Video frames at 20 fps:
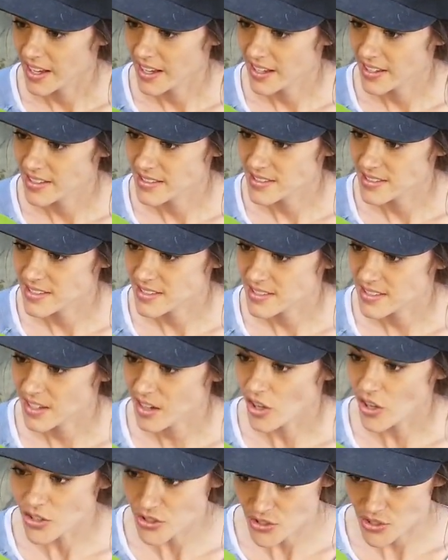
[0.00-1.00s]
And
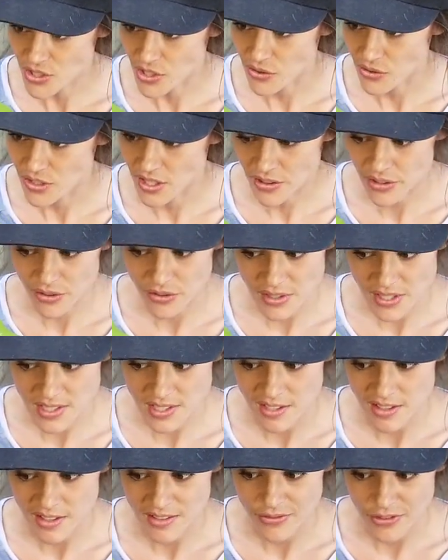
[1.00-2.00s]
also
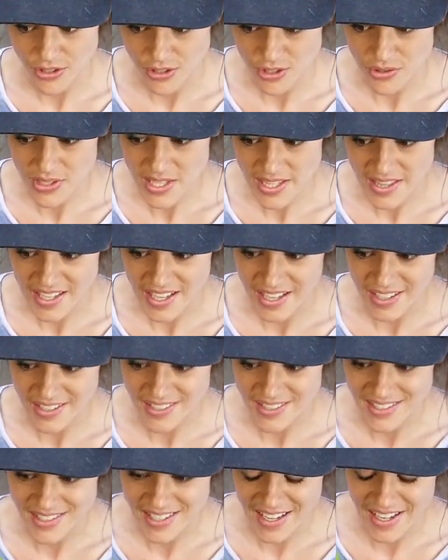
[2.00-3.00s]
another reason for
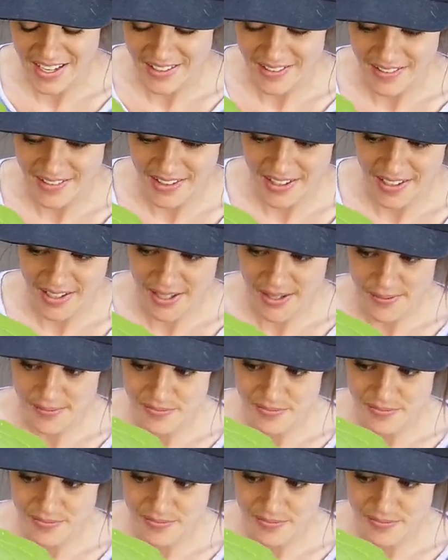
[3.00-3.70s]
doing that is that